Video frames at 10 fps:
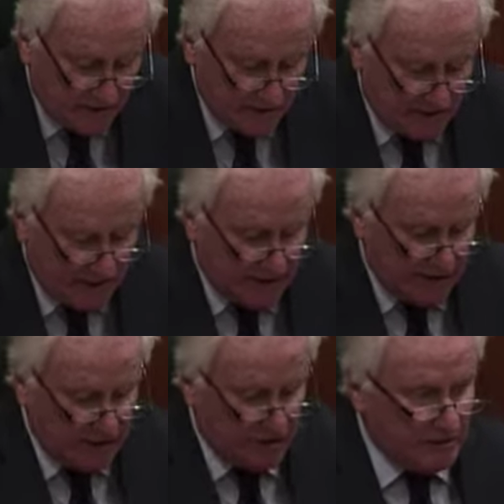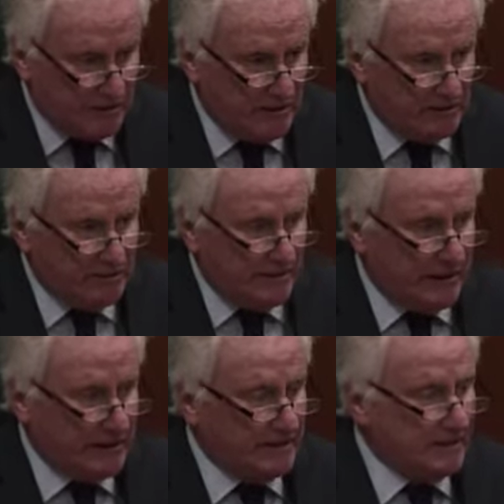organisation in Northern
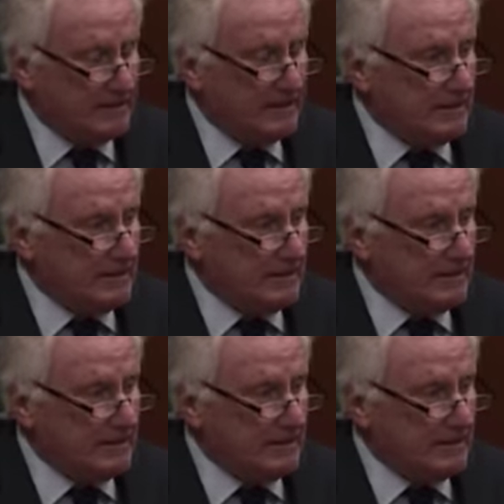Ireland.